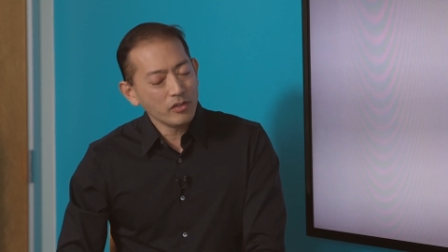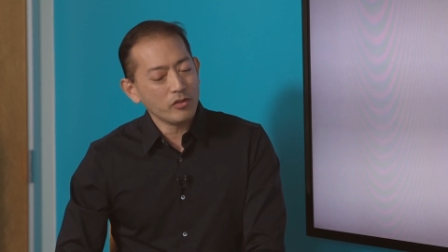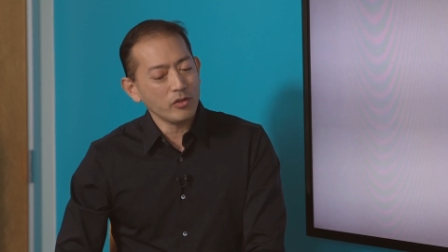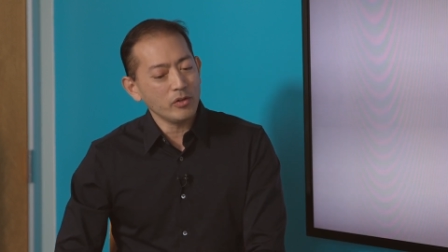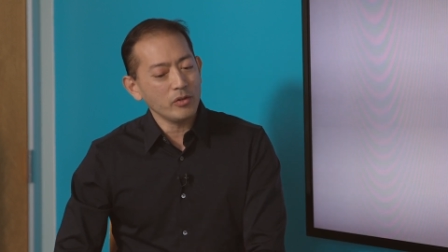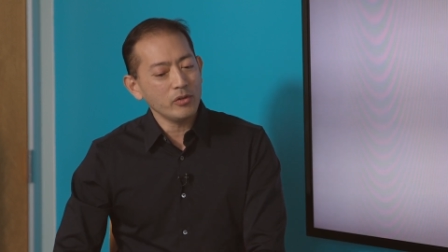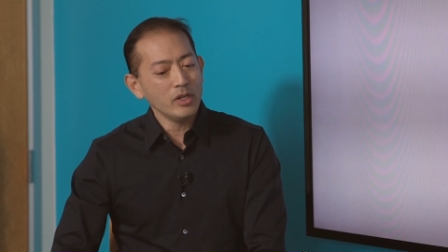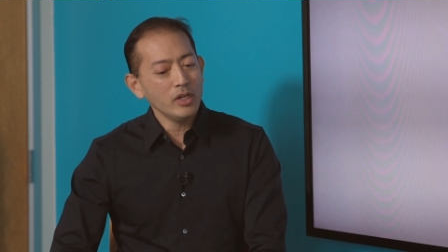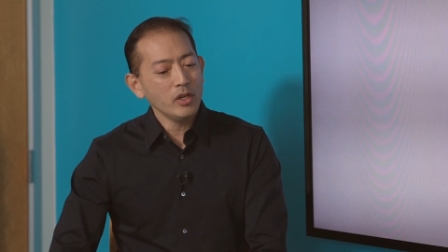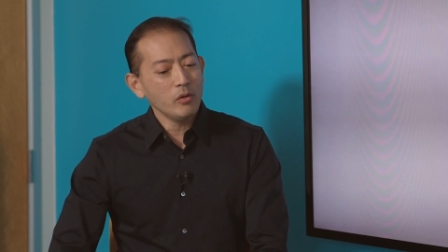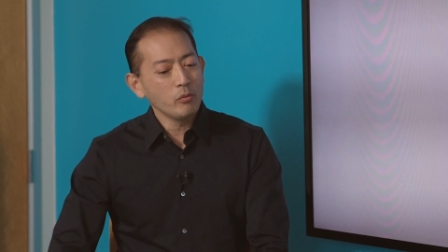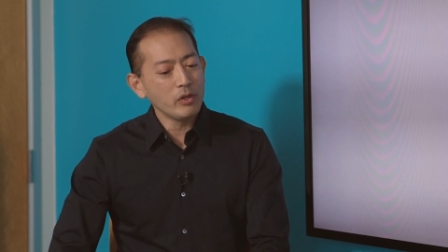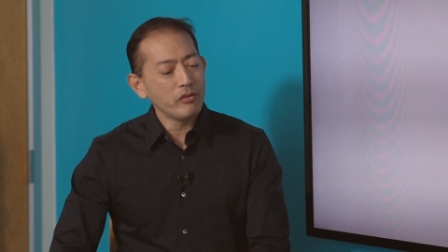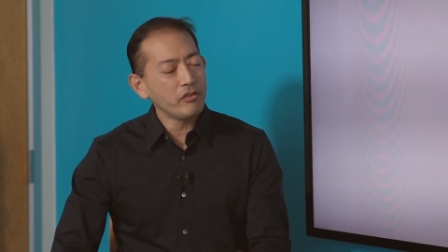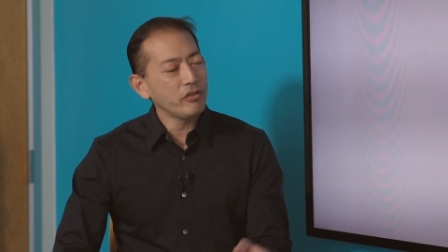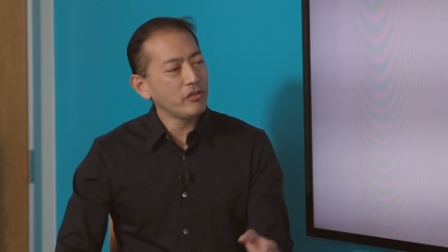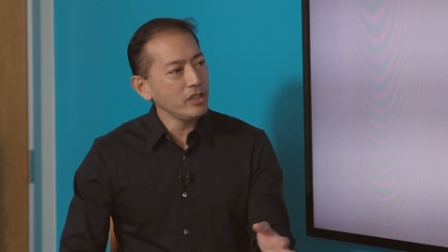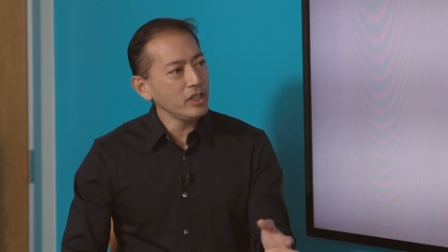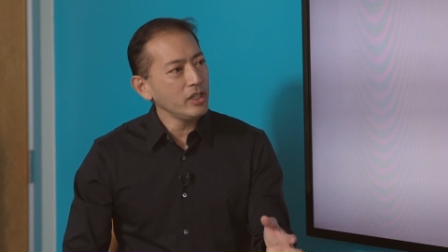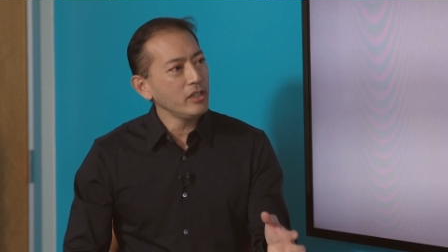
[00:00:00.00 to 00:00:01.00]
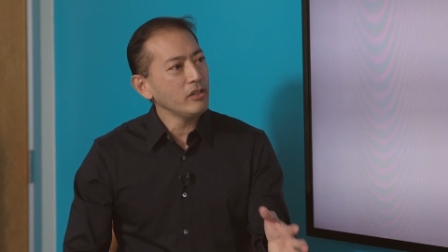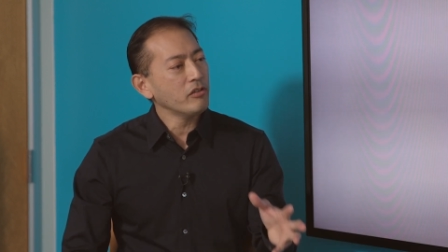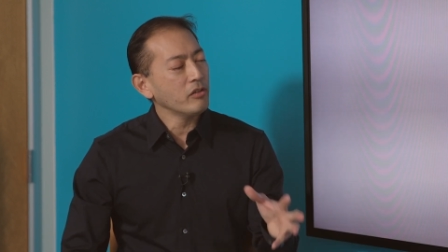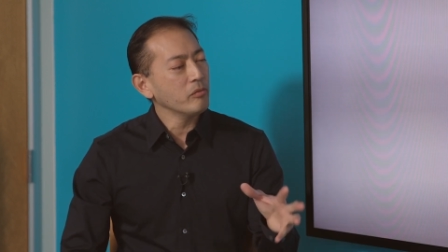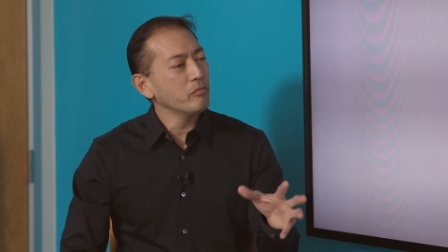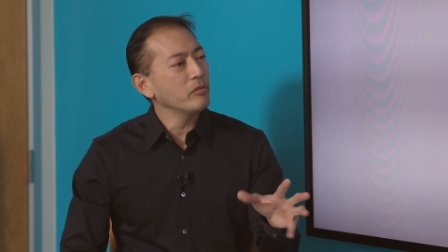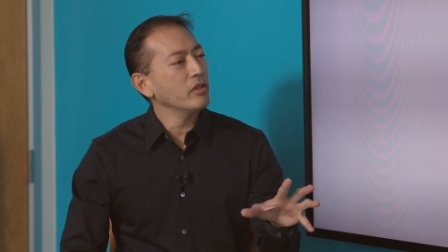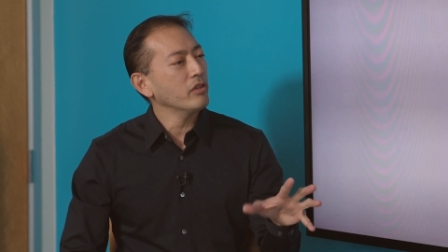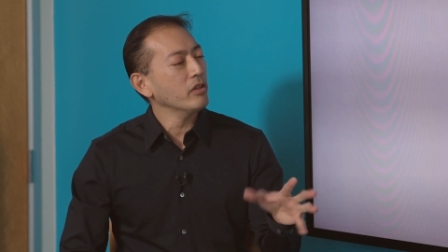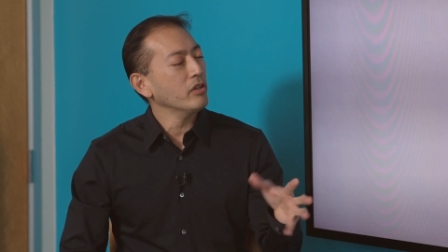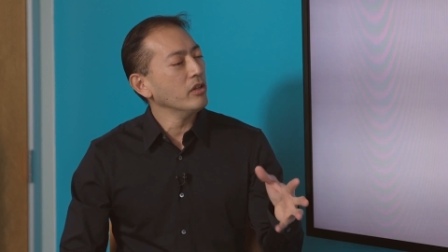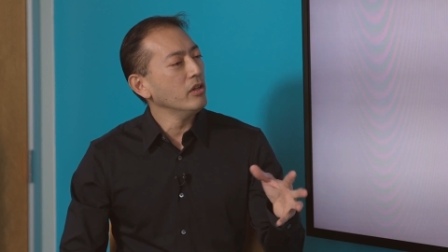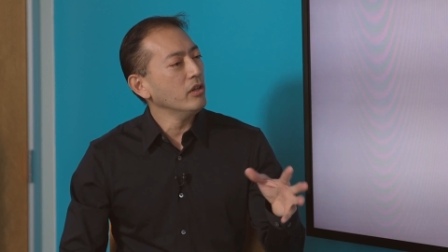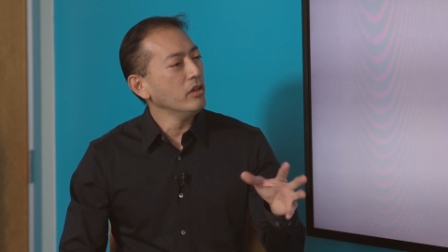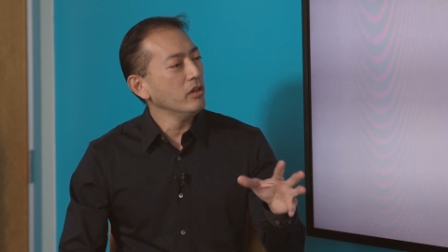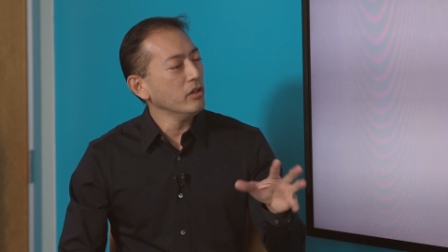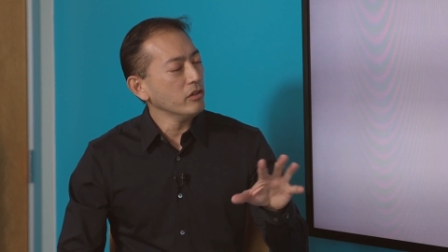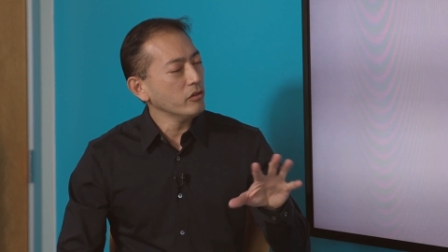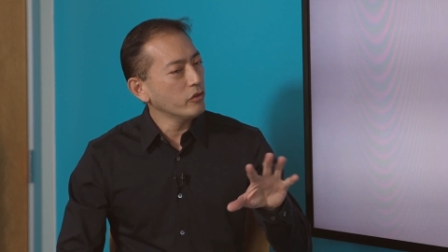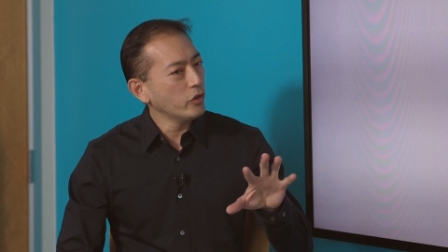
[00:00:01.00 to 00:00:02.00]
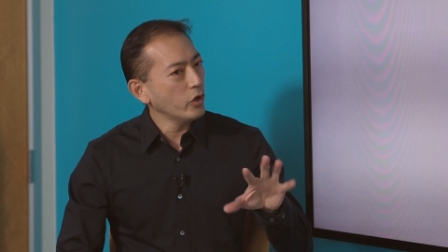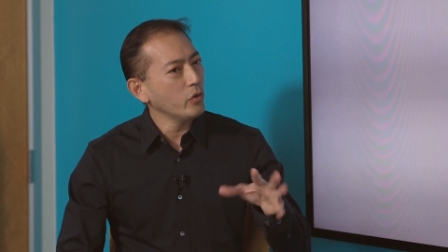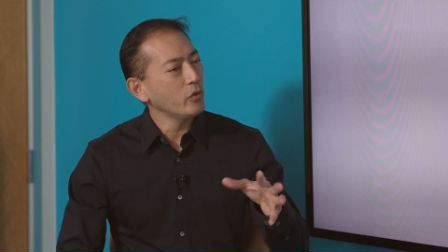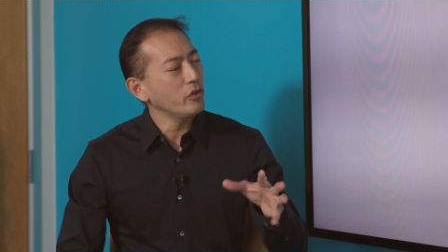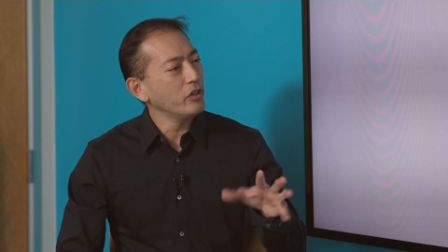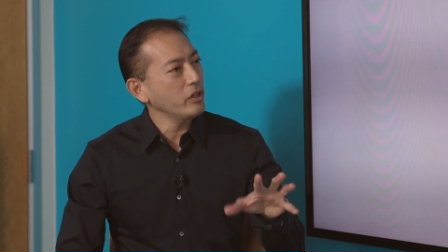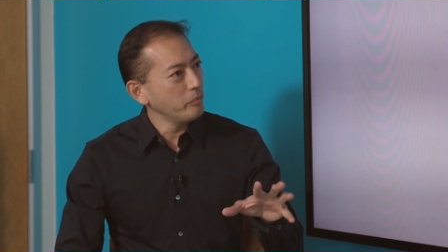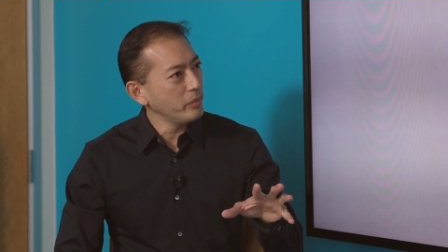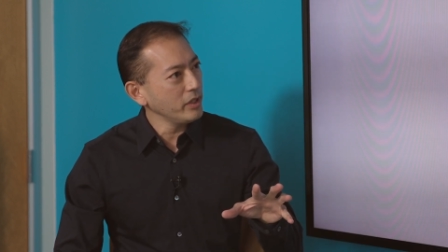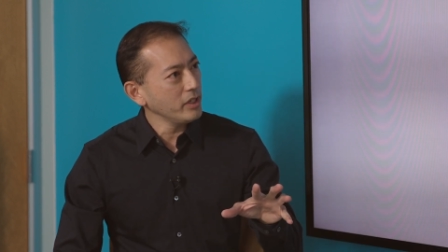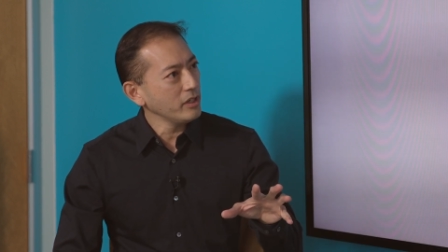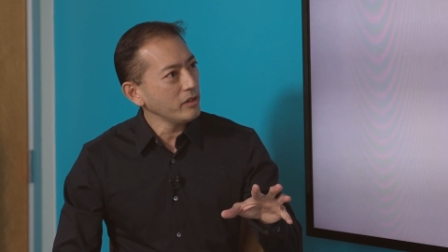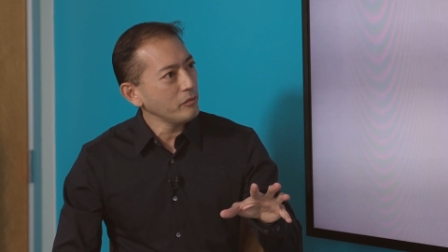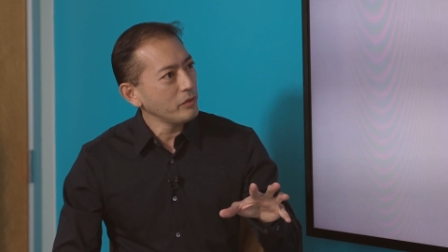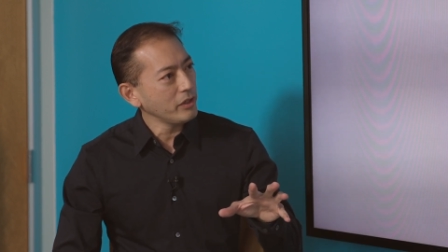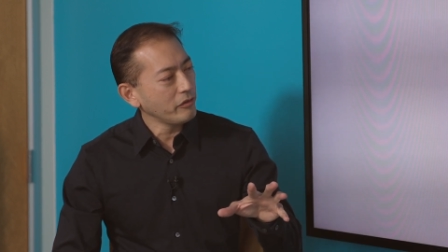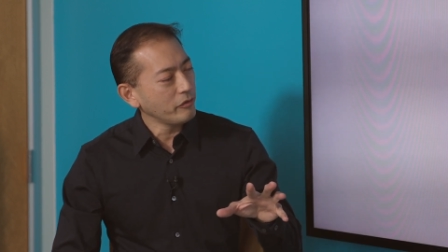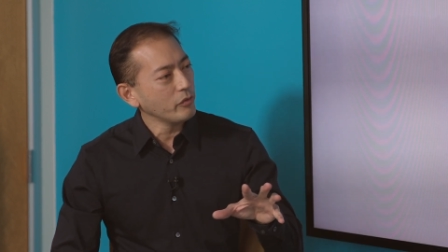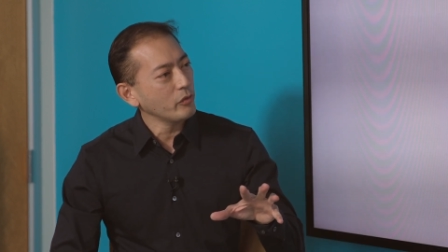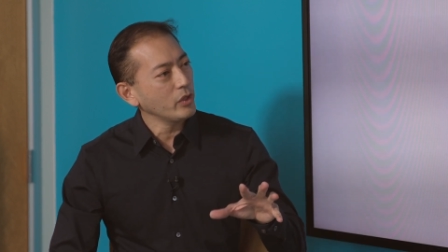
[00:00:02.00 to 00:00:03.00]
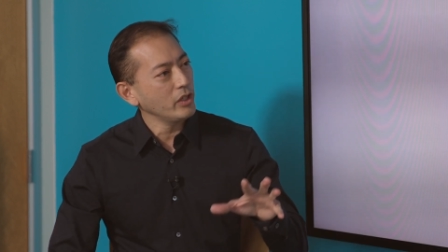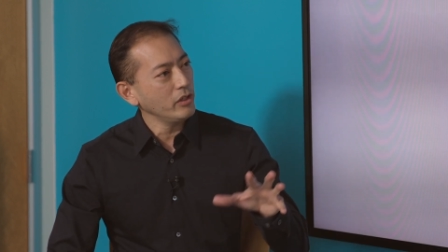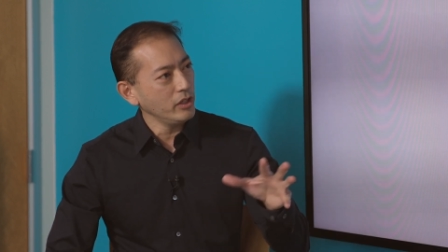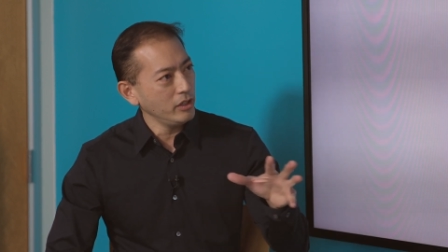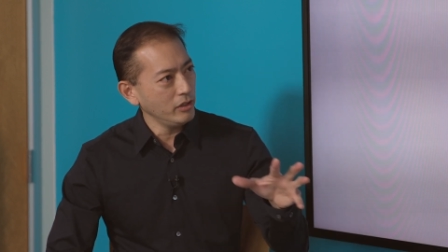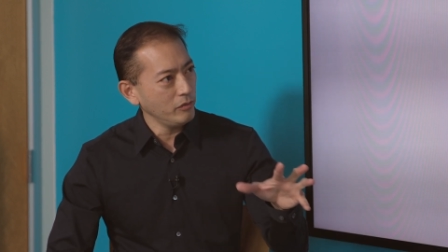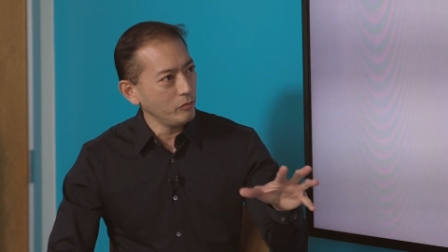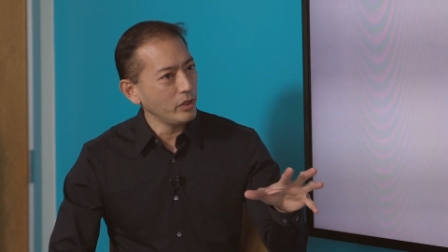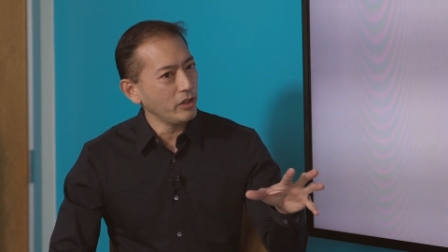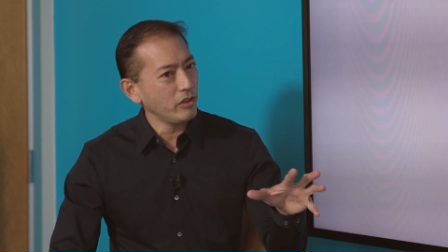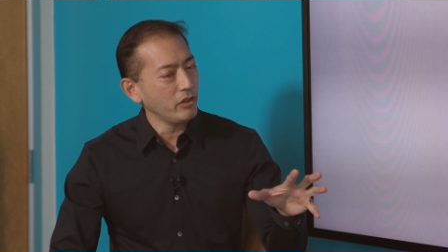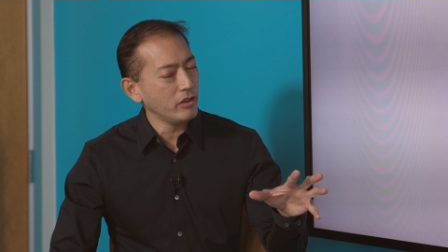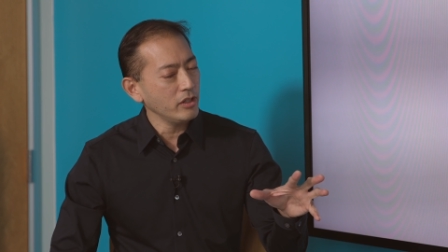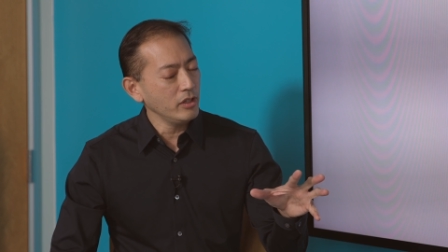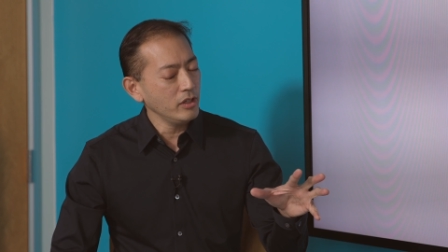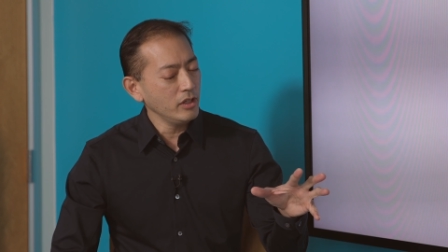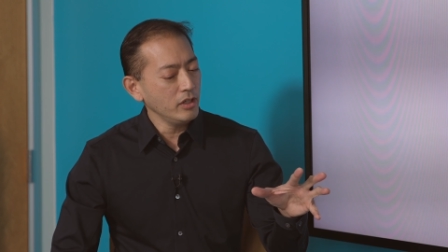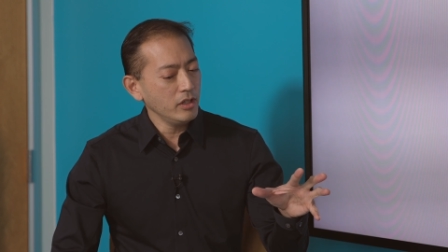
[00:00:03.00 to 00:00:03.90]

So we've seen some toe dipping with, with